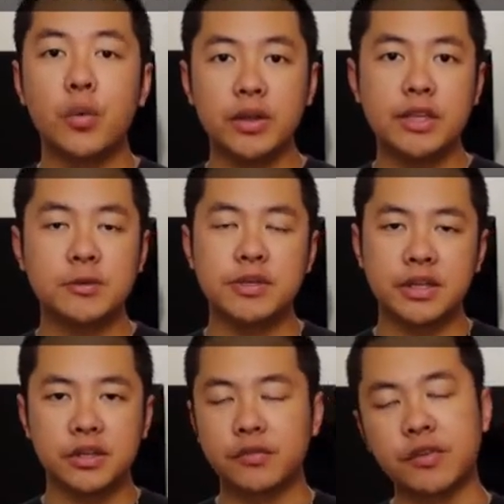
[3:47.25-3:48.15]
with these
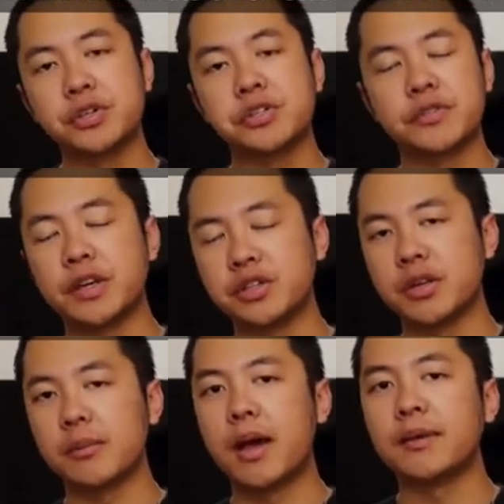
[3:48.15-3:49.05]
particular versions of
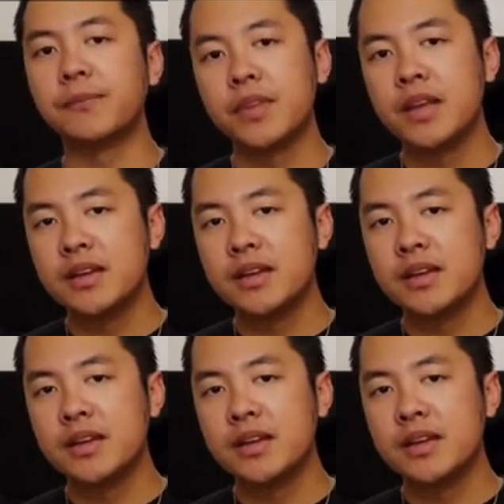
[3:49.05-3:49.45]
HDMI.